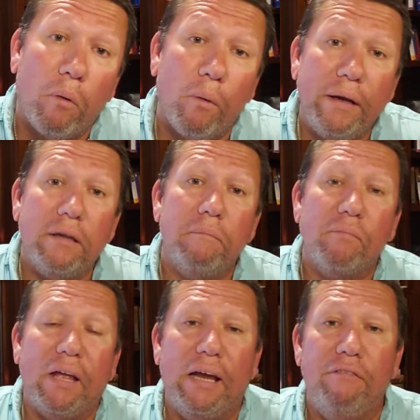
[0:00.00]
point.
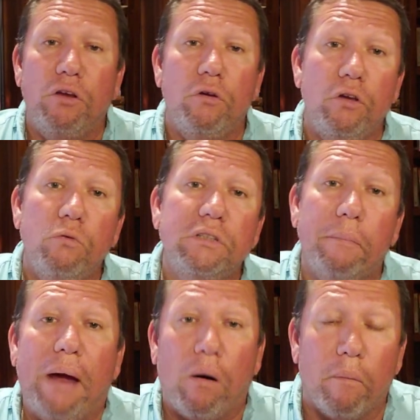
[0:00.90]
And if you use the
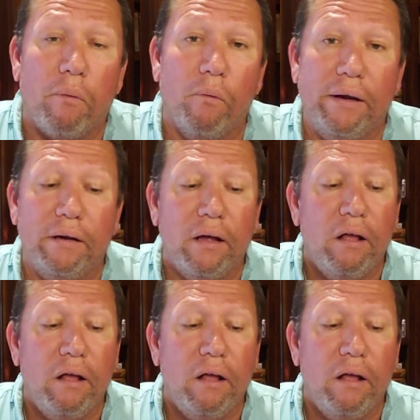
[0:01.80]
power point,